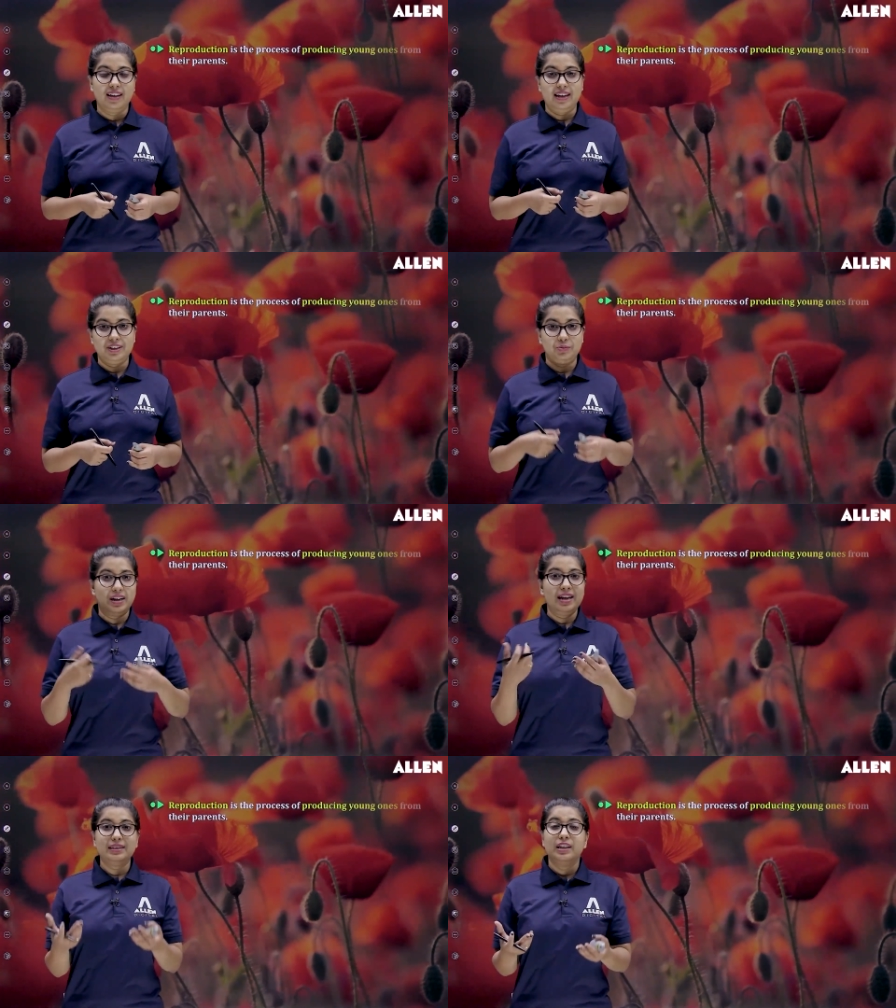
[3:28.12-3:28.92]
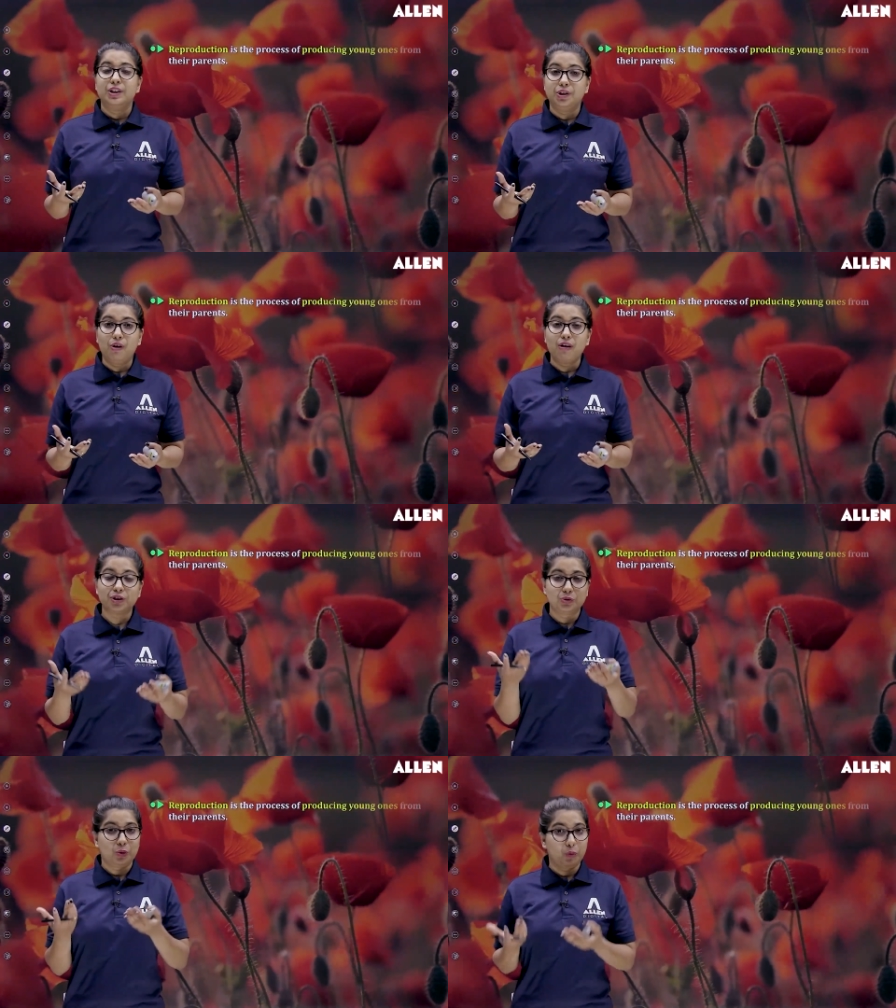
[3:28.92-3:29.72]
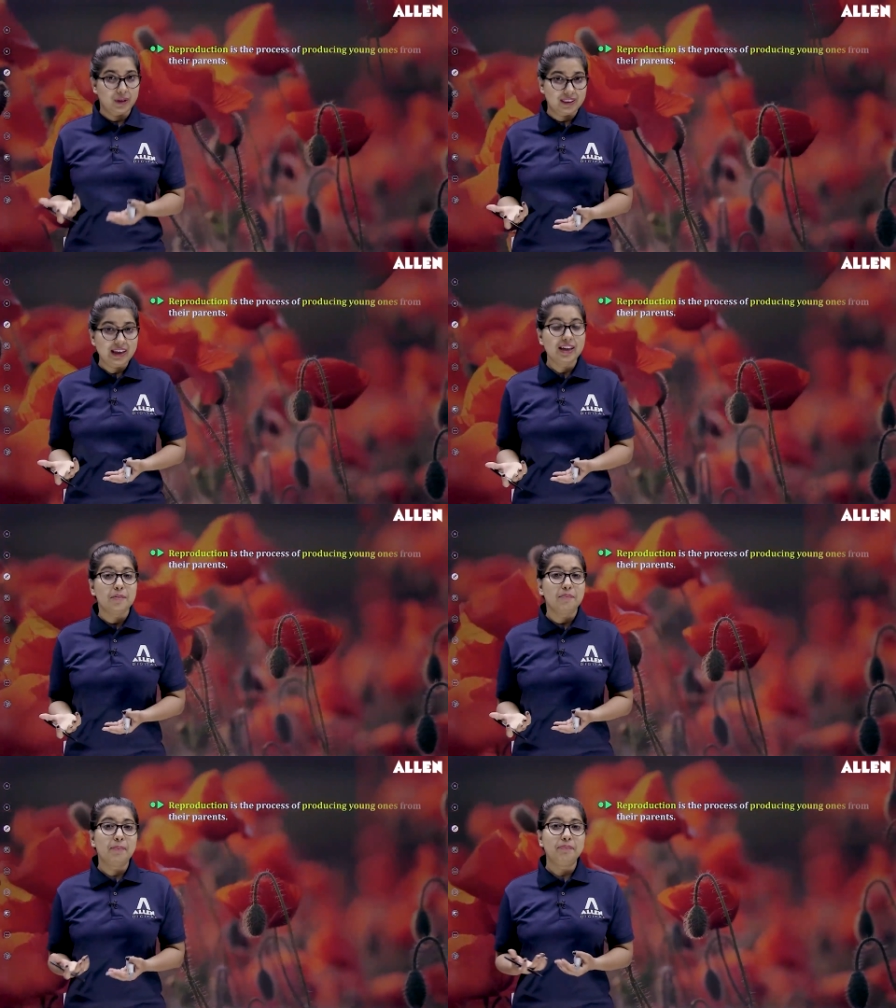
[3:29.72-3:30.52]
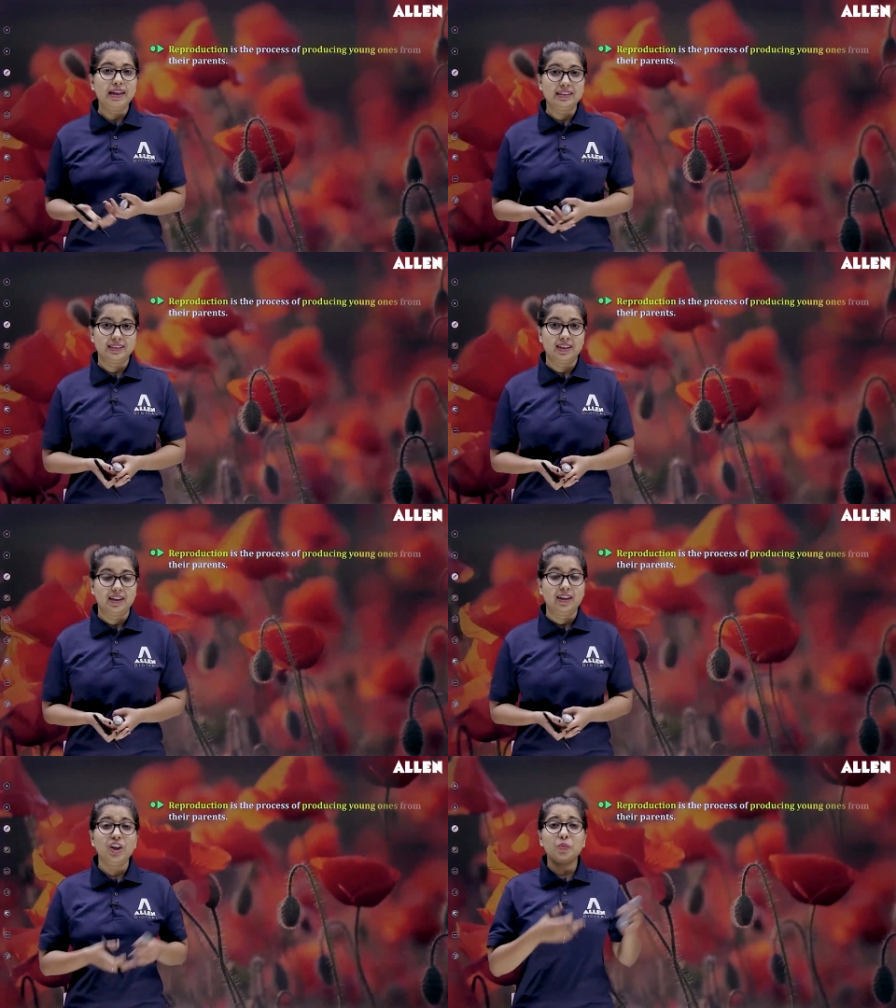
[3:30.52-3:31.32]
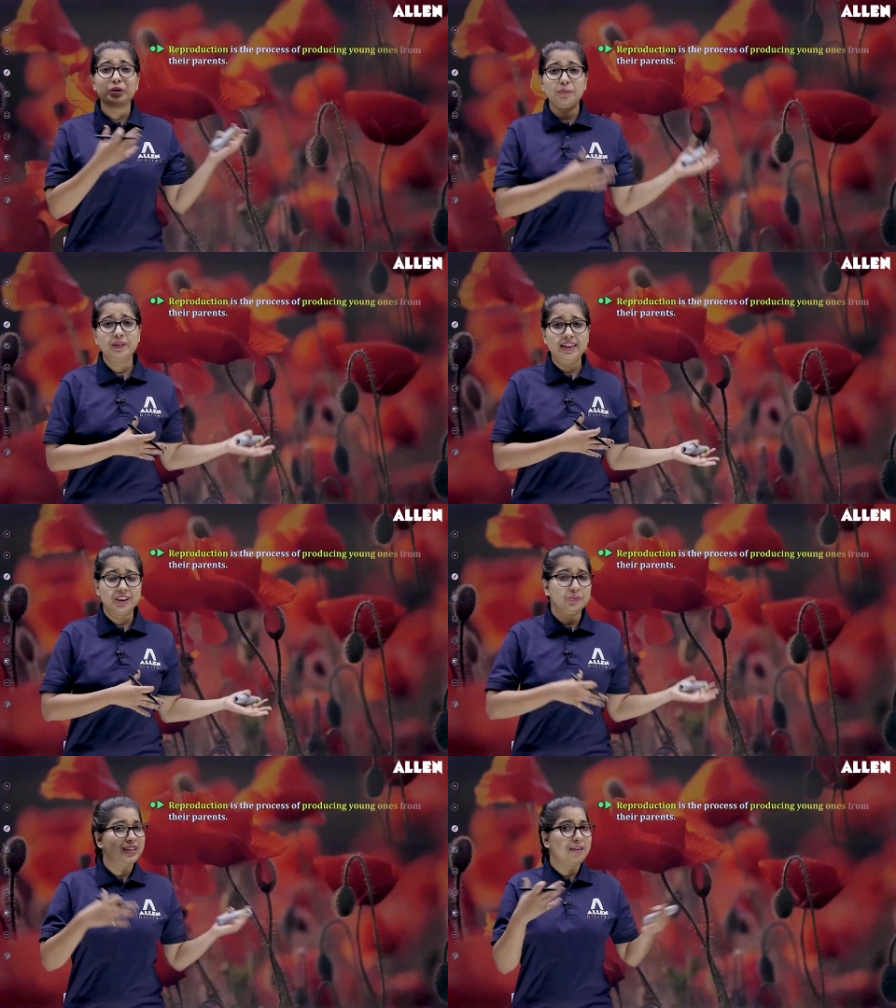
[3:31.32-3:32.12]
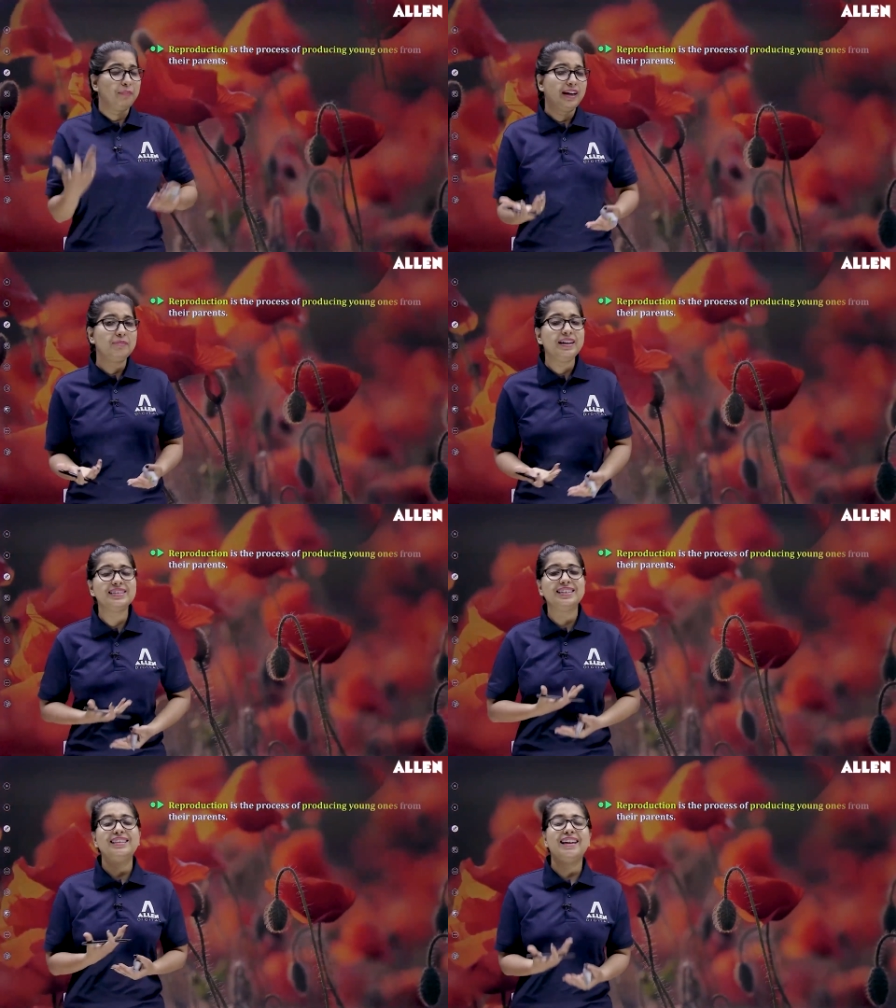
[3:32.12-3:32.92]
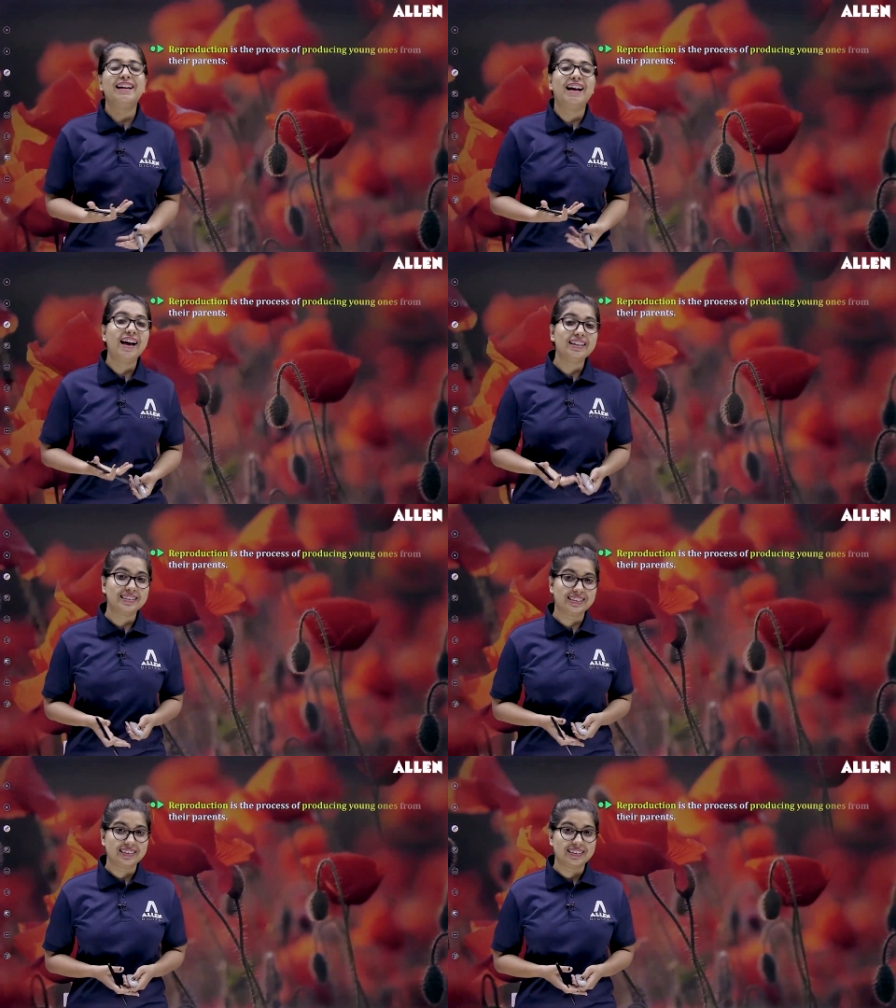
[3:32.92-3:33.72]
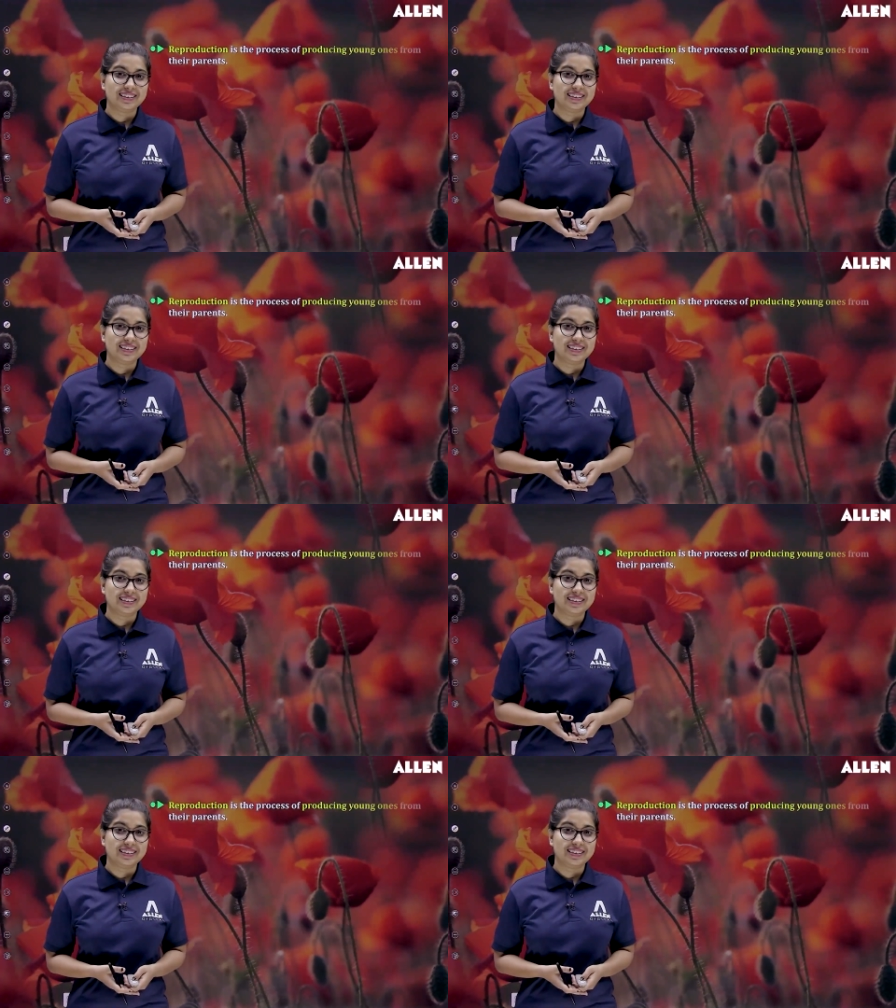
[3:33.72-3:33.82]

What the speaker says: as well as dogs with the puppies, human beings with their babies in their hands.